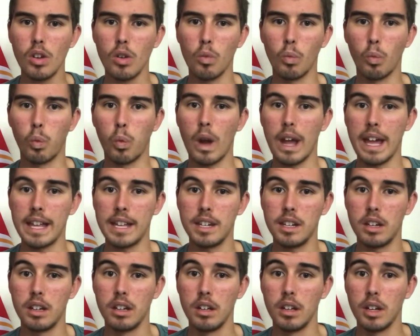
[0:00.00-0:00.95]

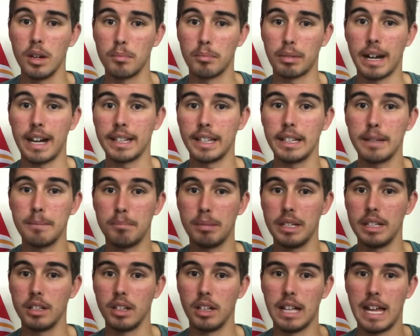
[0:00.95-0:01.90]
When Bradley
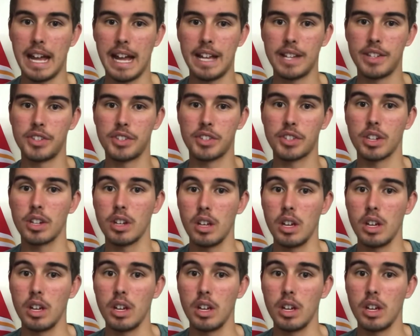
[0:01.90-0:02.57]
Beal has